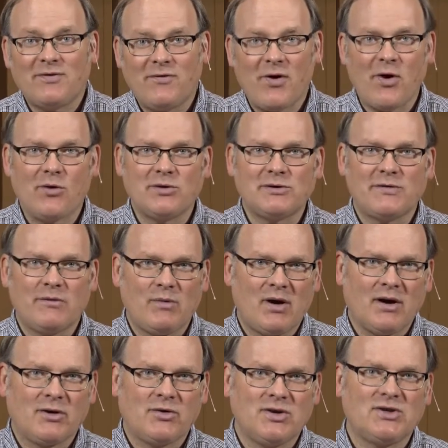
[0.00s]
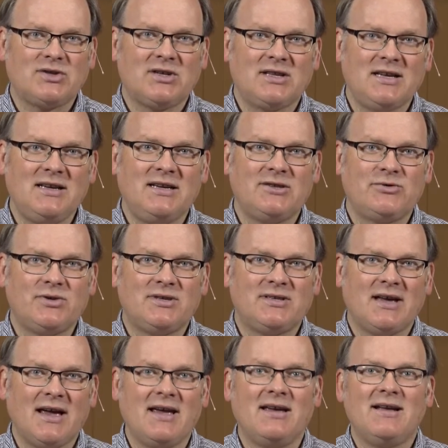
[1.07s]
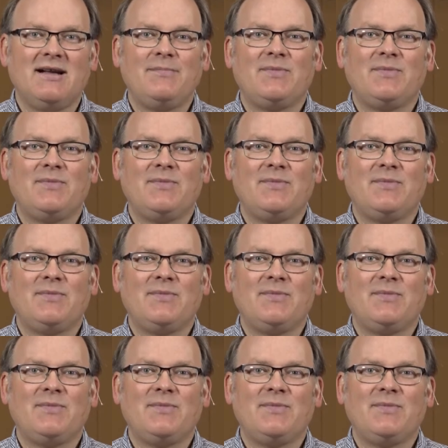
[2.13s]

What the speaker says: folks from our Christian lineage would say,